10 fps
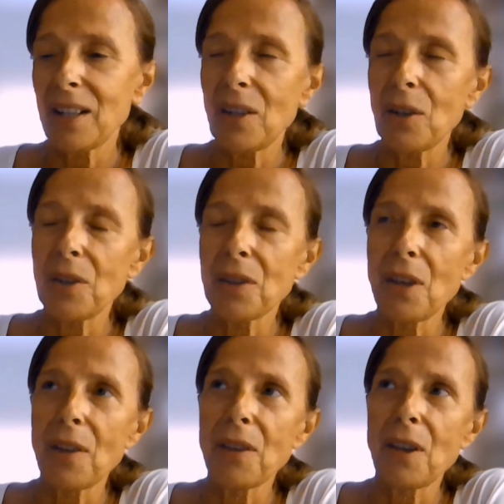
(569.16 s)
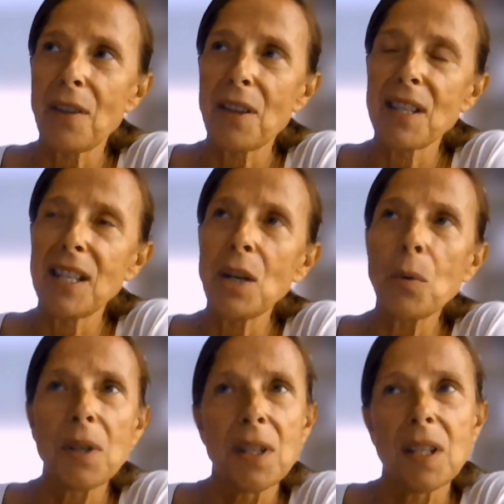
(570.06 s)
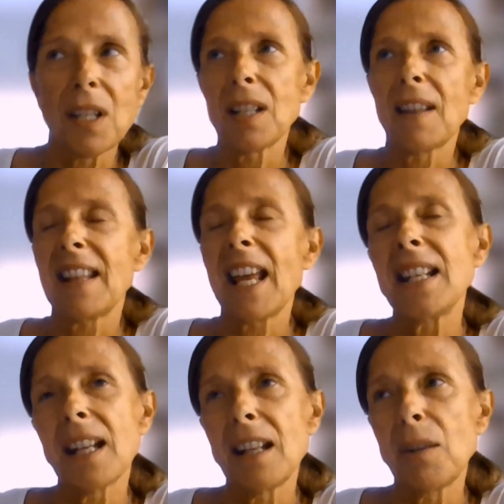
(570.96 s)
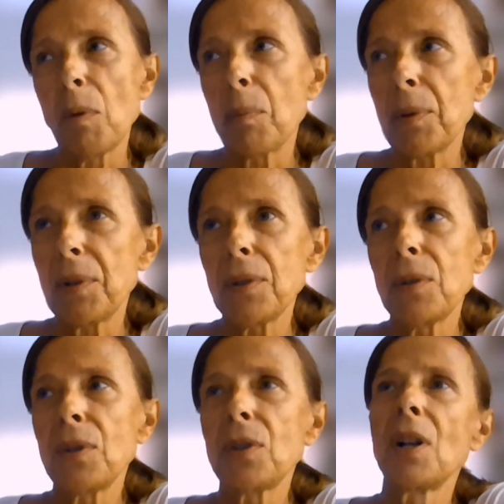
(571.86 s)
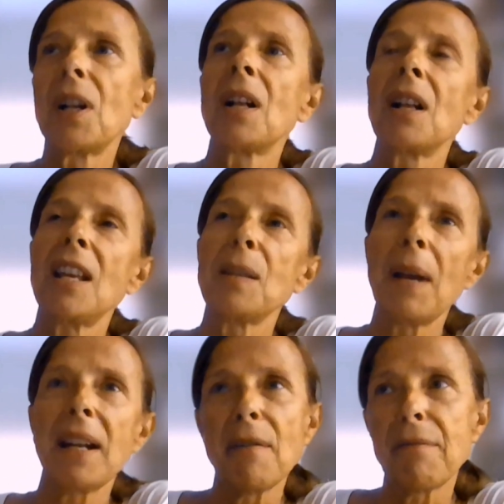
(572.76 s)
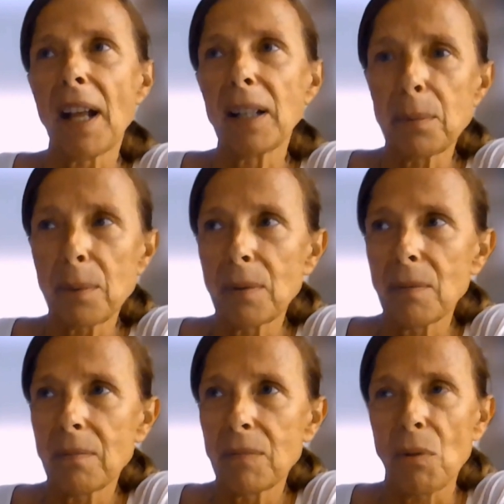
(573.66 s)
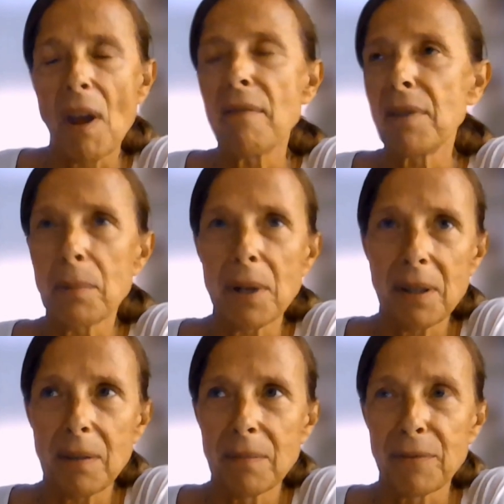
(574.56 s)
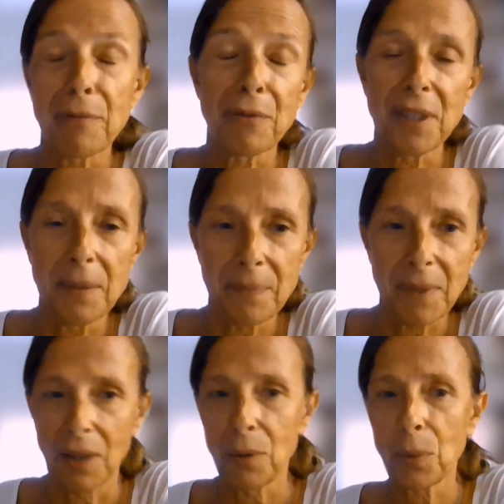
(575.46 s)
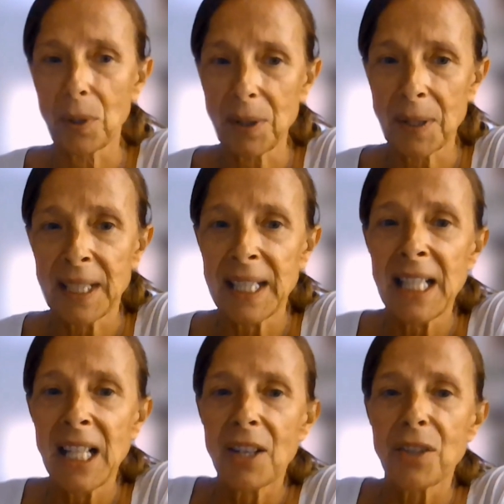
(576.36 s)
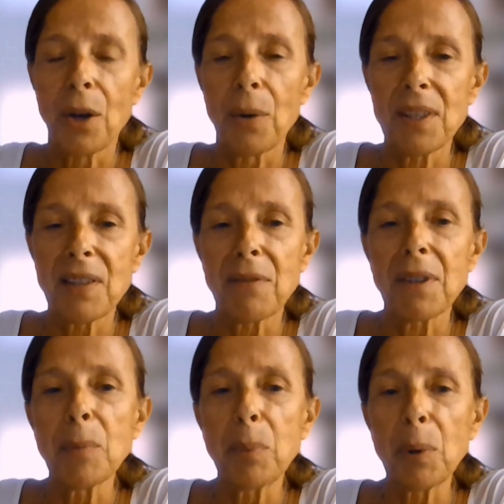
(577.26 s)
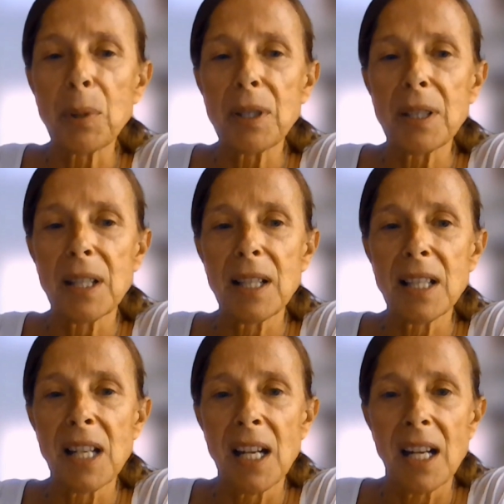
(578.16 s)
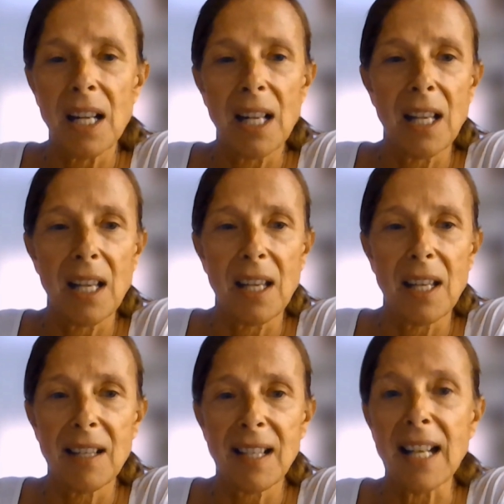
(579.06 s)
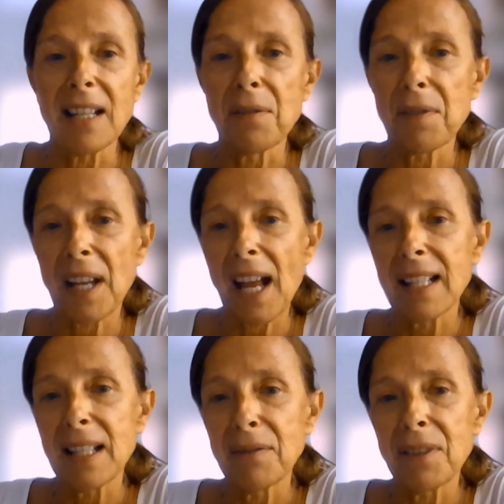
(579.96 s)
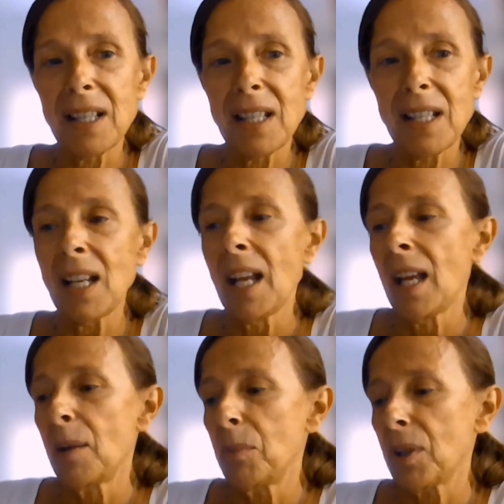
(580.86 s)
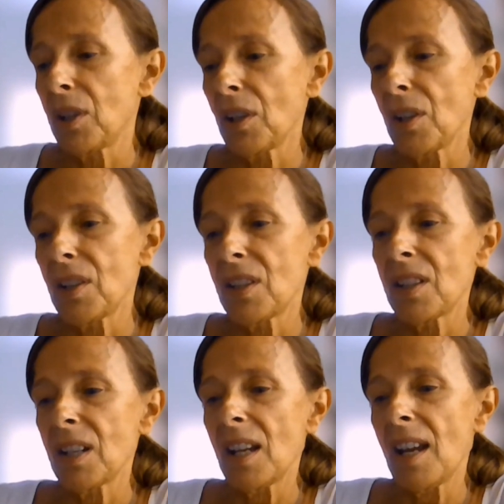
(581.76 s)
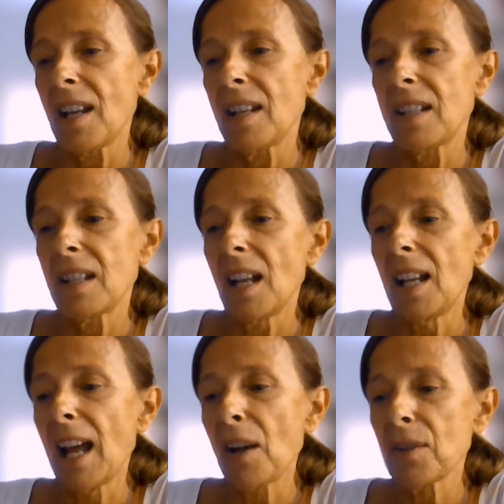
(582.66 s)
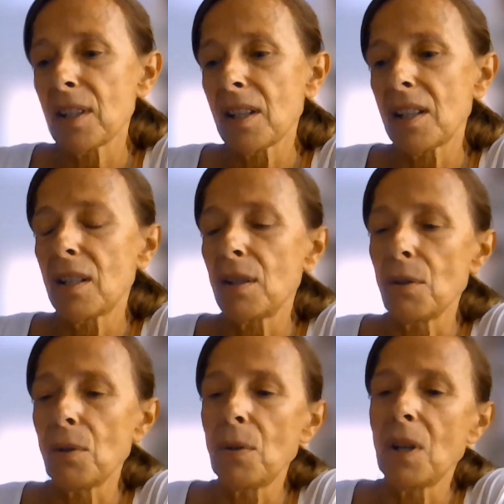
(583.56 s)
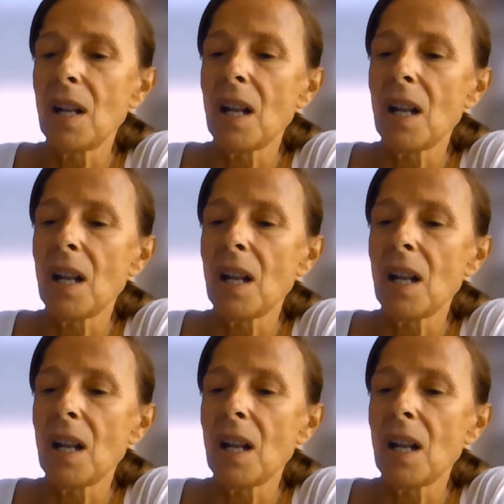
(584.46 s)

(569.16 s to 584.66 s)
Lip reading: the sequences of the data that we produce is made available to everybody for free in the world. So it's a very important scientific activity because it allows us to